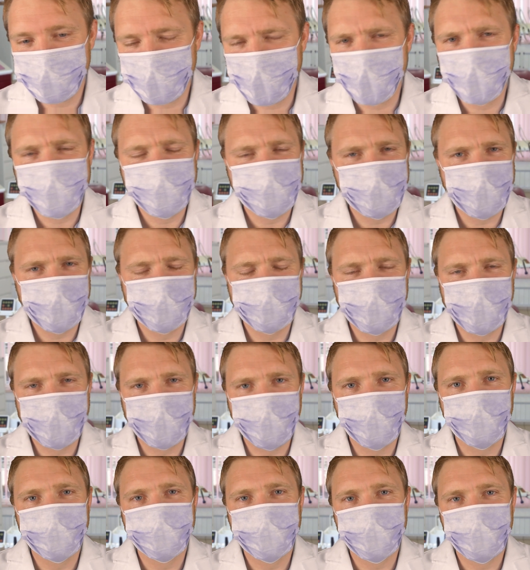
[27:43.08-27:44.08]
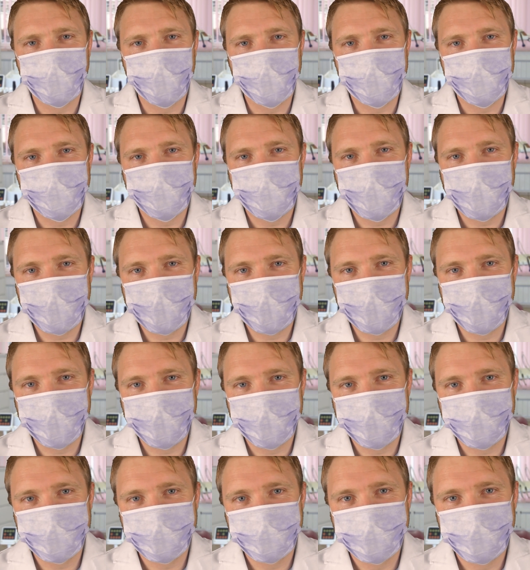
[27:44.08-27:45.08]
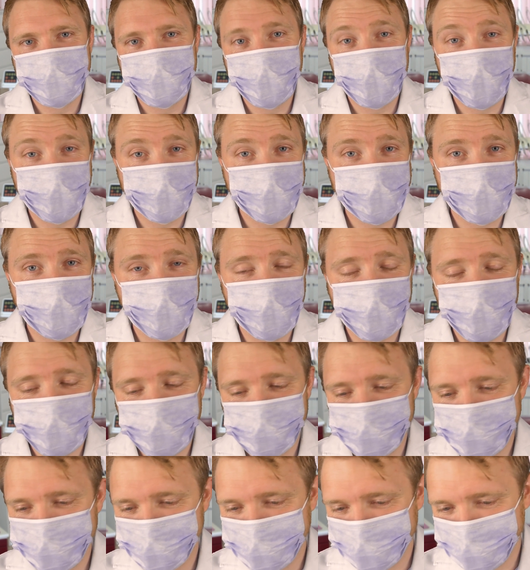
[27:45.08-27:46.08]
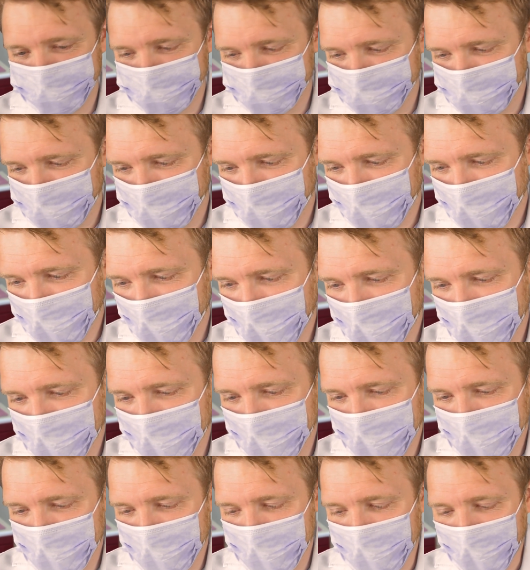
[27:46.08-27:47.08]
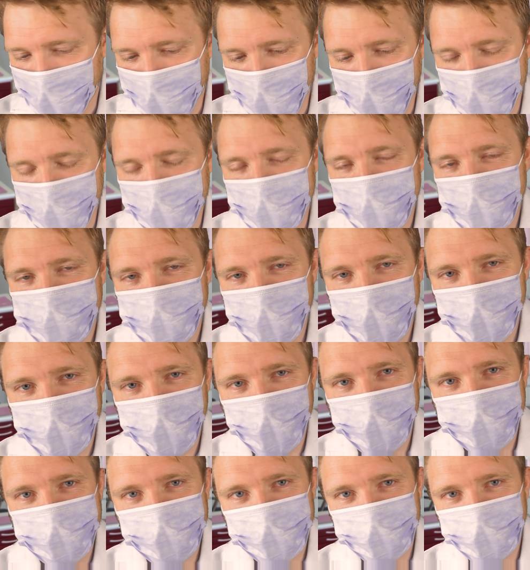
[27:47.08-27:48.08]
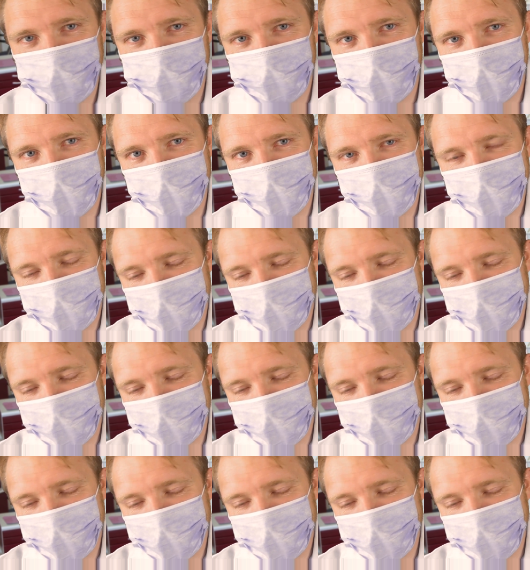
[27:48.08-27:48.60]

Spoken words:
We actually play Overwatch together in Hearthstone. I'm a much better Hearthstone player